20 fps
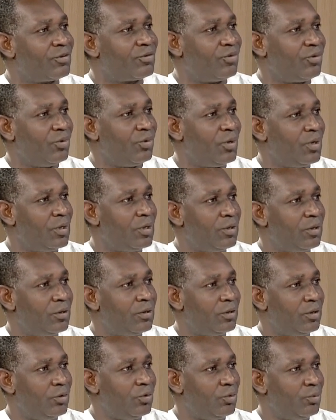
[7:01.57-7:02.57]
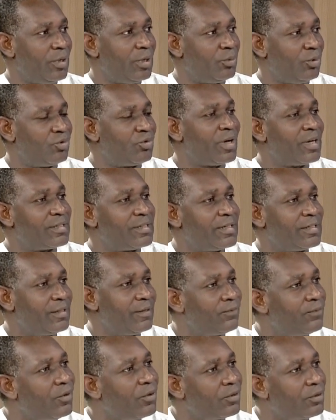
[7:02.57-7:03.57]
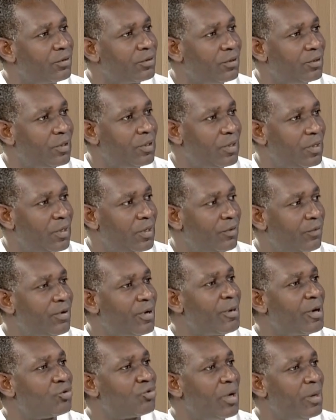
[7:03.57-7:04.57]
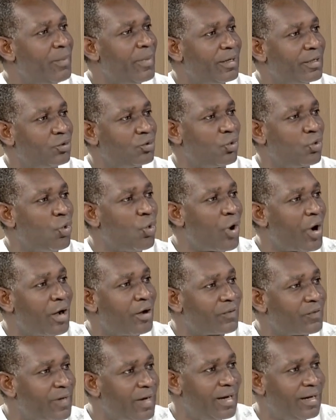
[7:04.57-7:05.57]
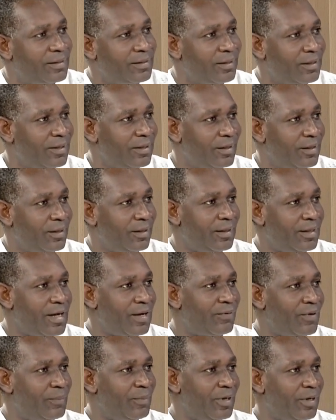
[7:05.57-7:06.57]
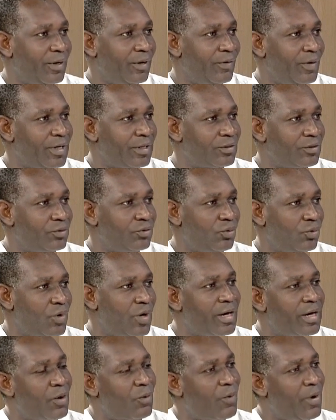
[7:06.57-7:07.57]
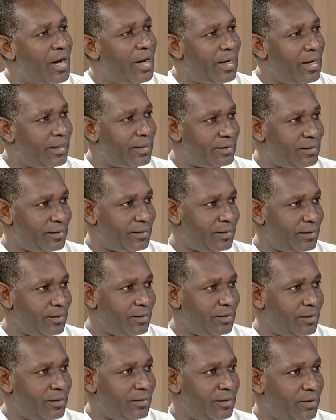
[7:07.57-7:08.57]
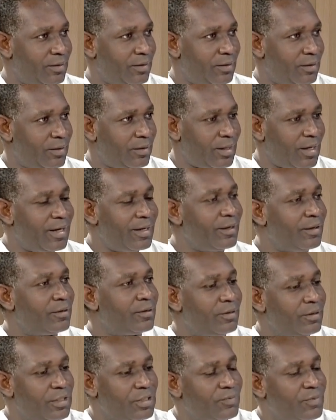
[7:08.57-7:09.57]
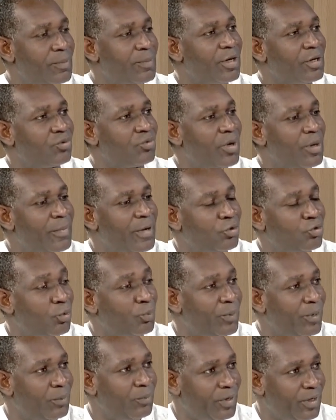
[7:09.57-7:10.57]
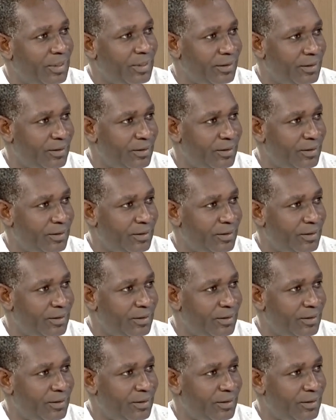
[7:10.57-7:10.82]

to, you know, be able to assess the fund. Farmers were made to go outside their farming areas to go and acquire lands. And these farmers were made to pay money.